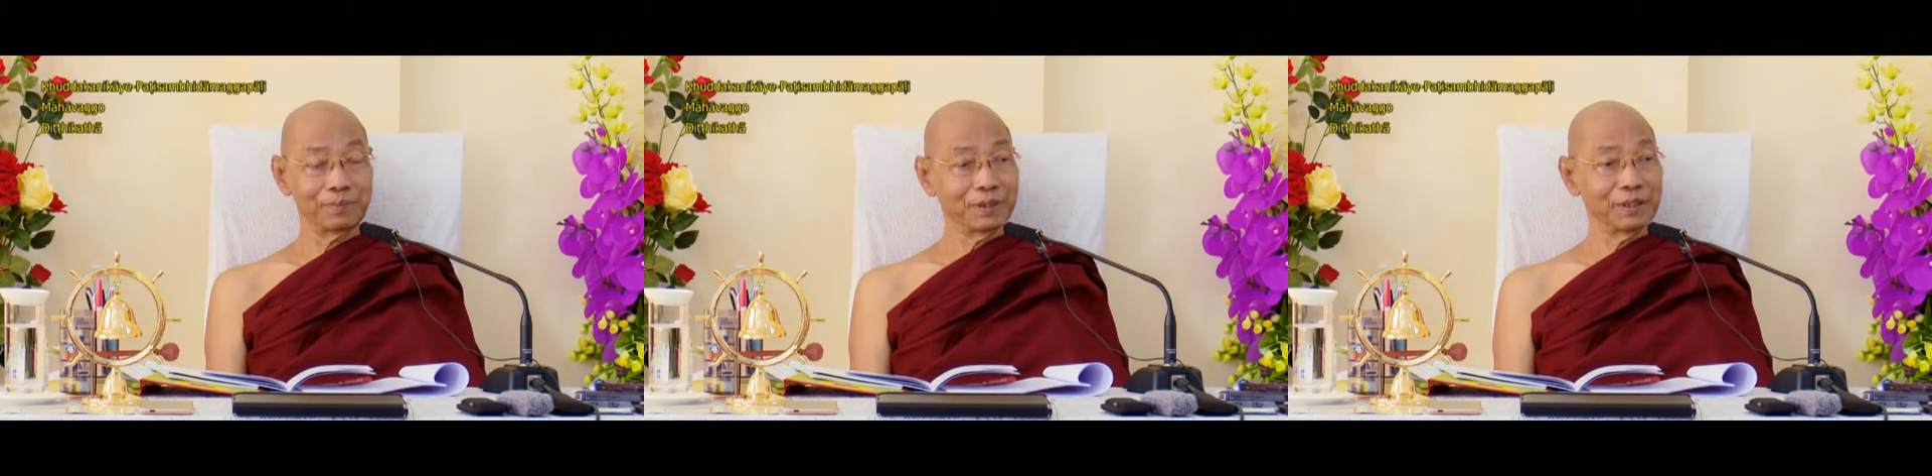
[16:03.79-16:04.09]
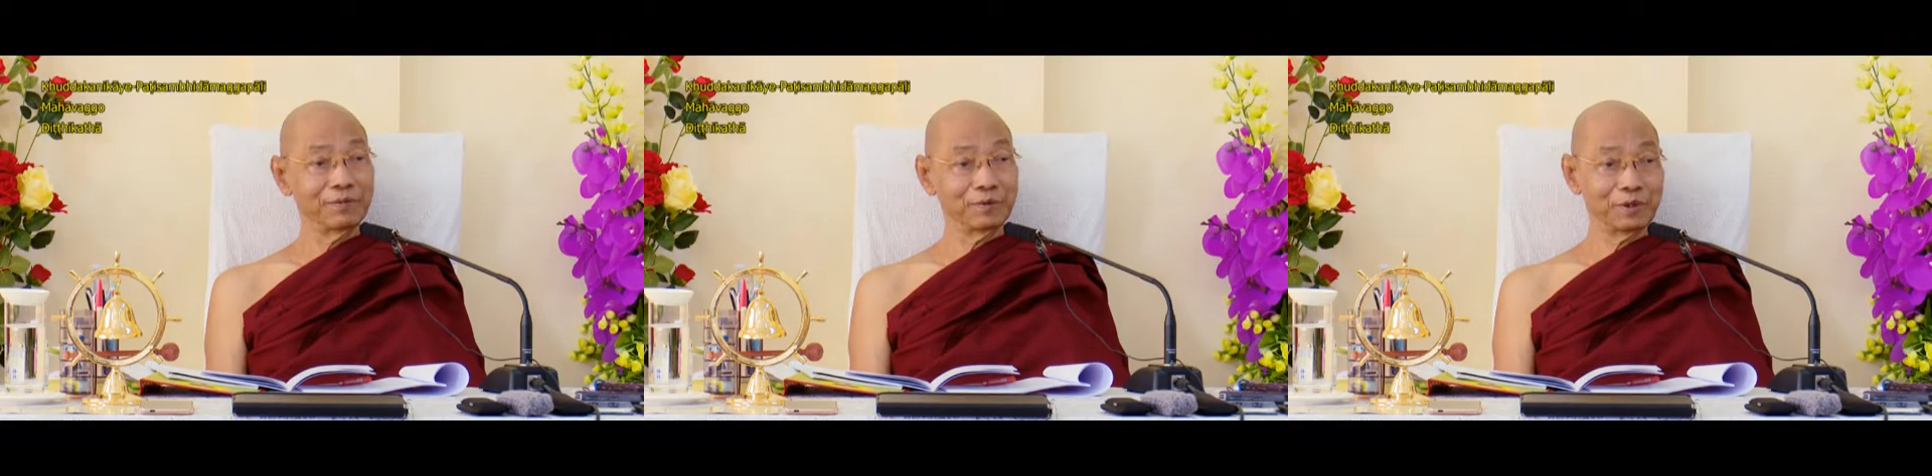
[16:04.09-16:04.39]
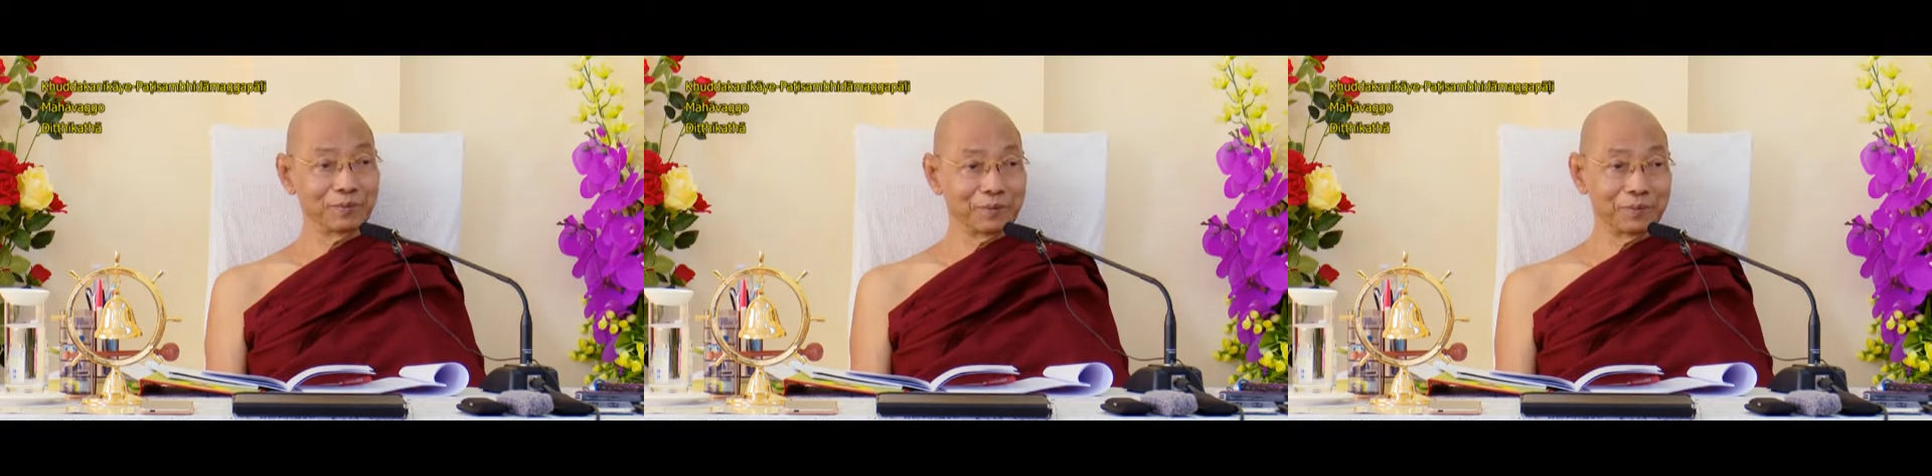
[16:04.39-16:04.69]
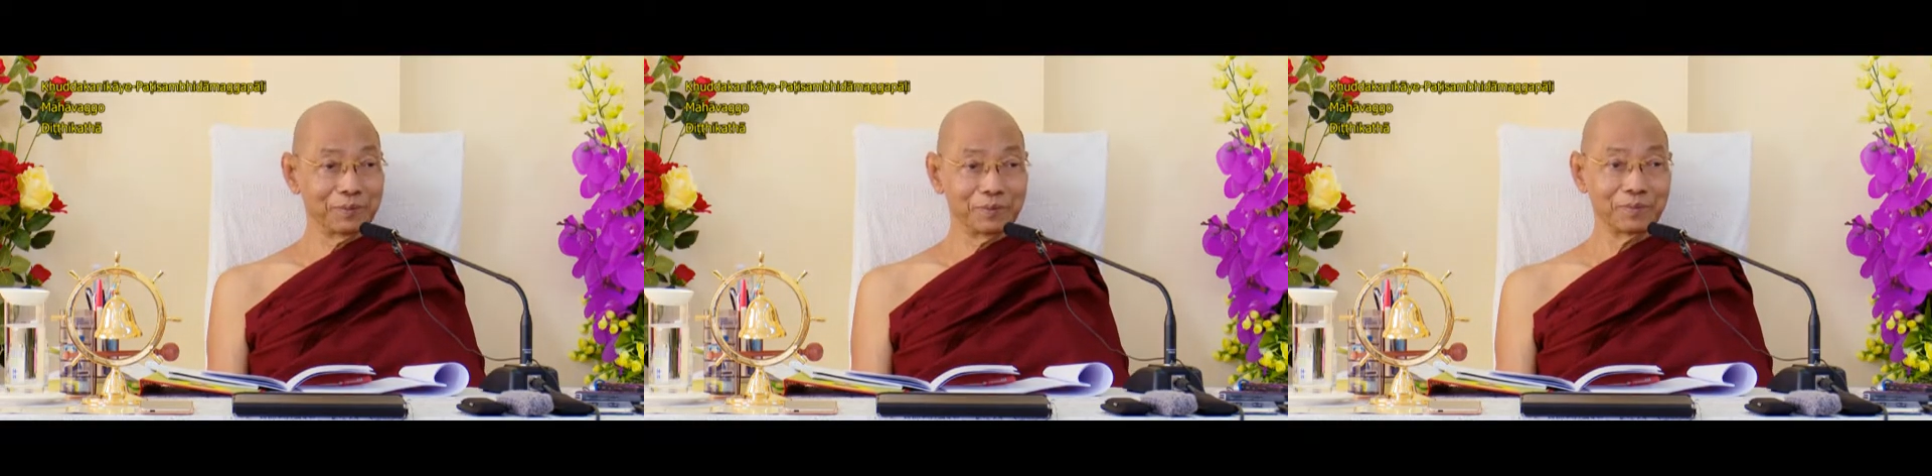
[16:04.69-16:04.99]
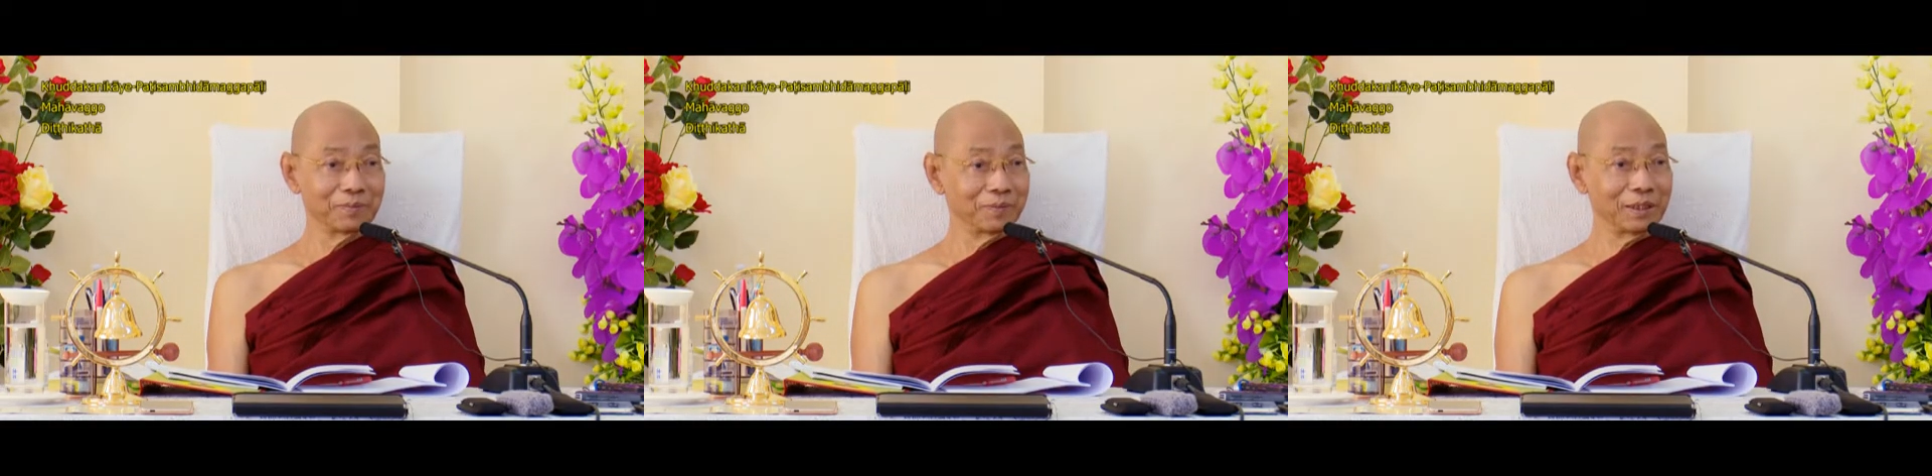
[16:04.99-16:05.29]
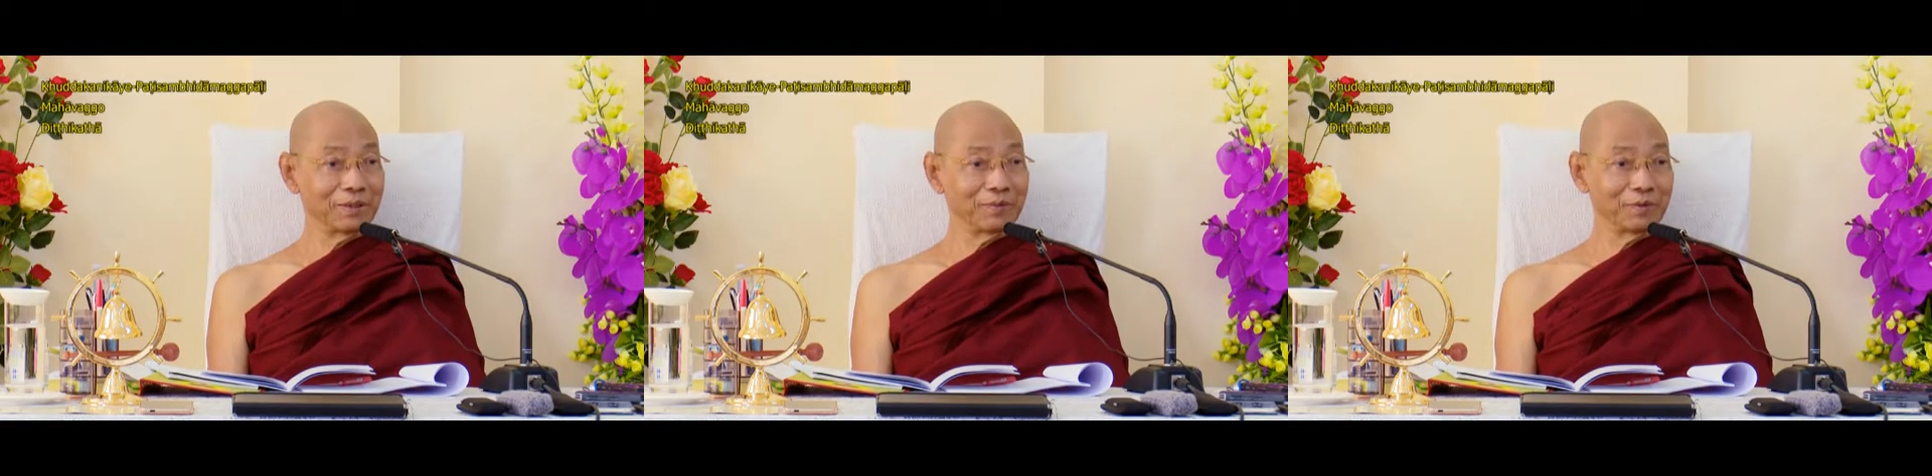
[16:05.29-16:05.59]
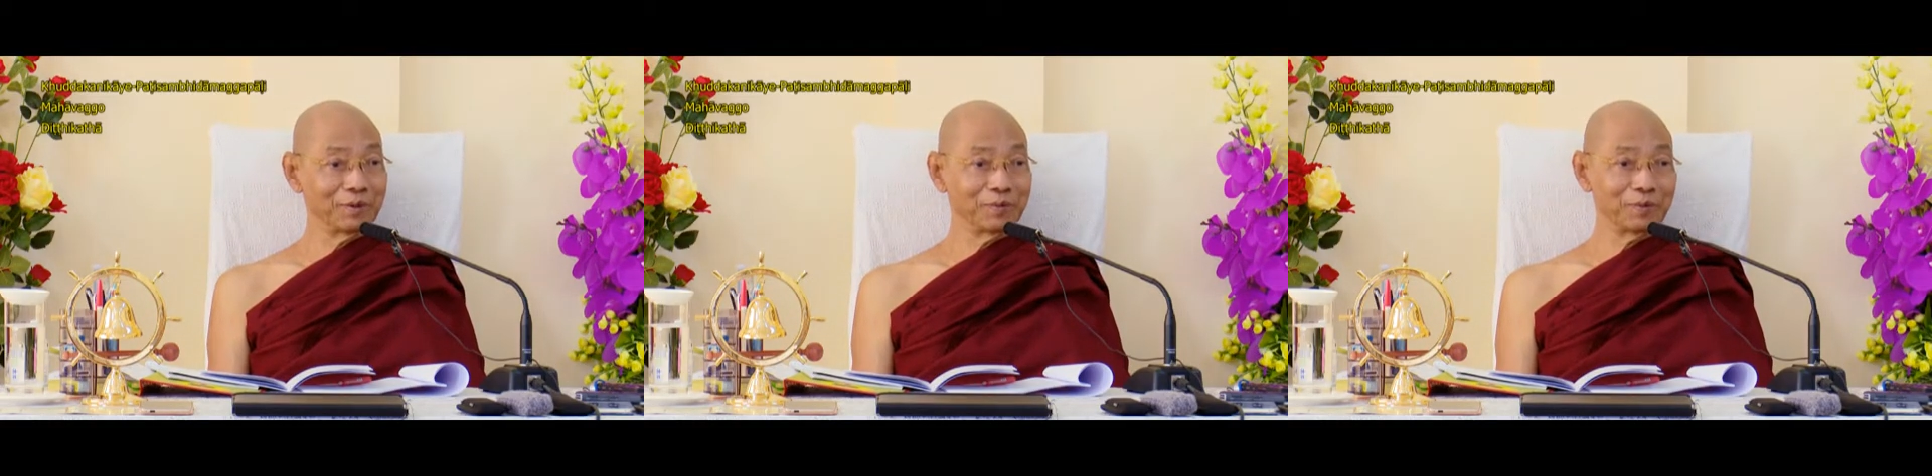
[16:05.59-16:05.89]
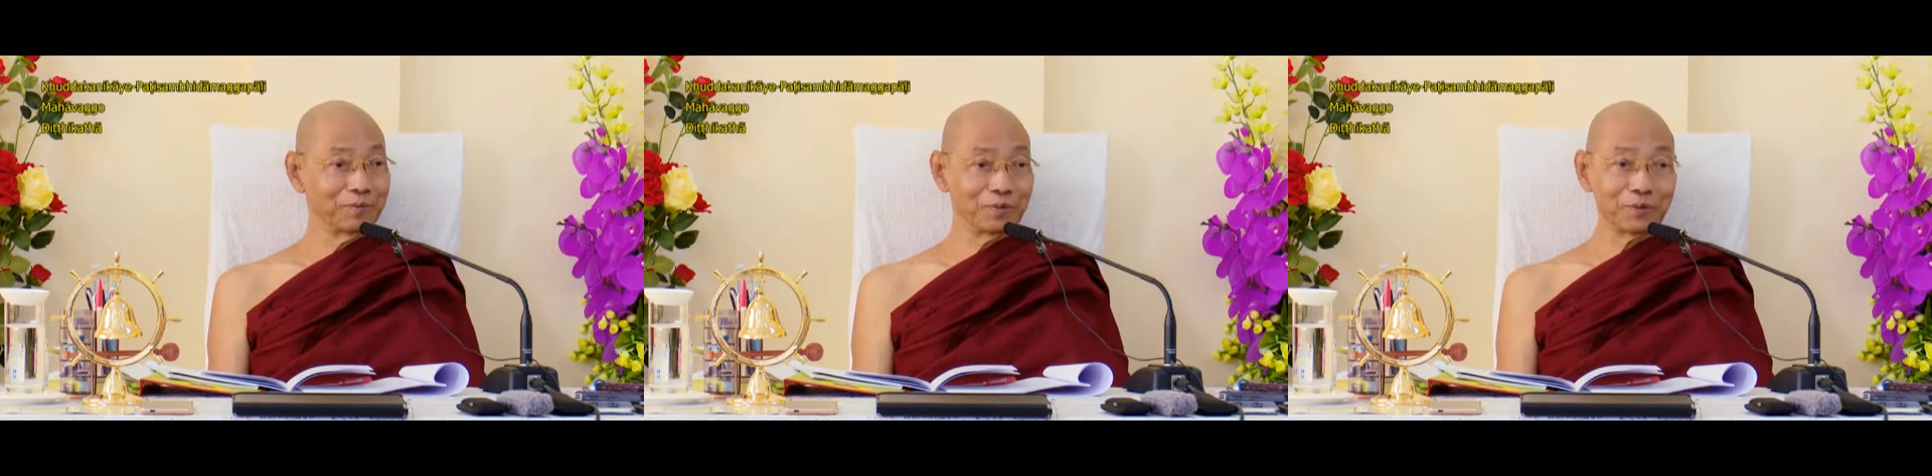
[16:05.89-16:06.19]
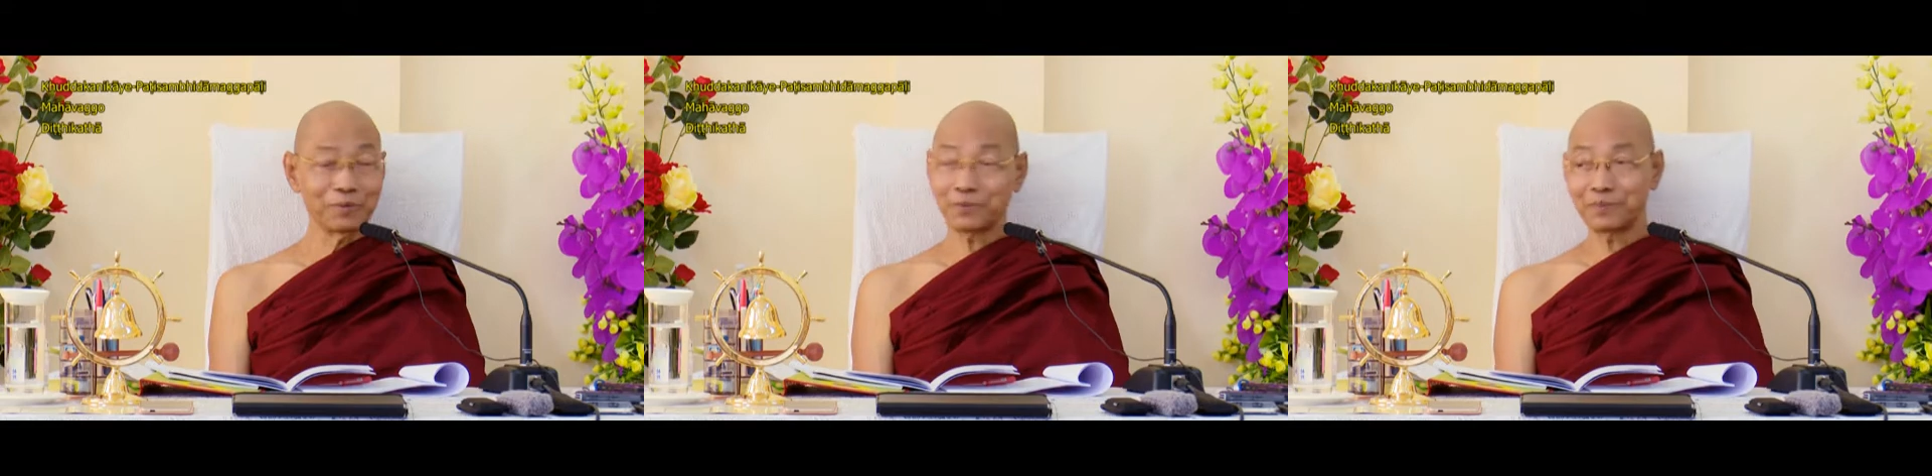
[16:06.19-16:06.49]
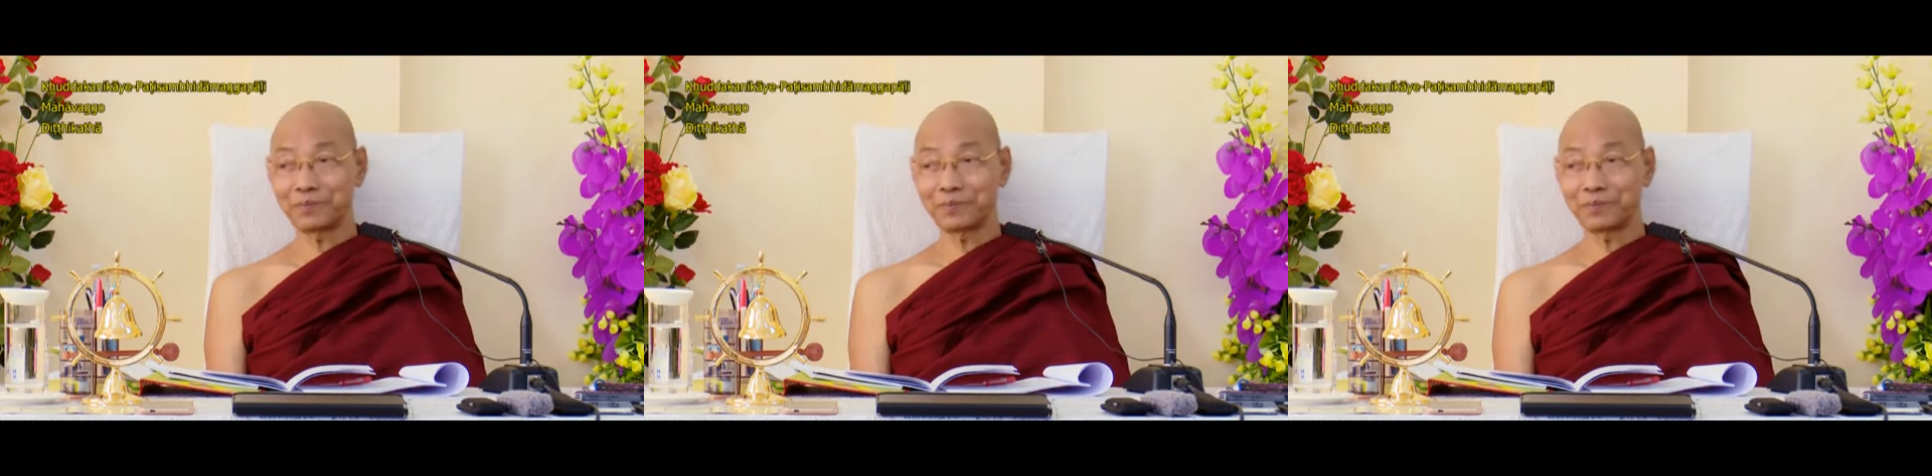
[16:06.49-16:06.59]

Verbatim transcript: very beautiful view,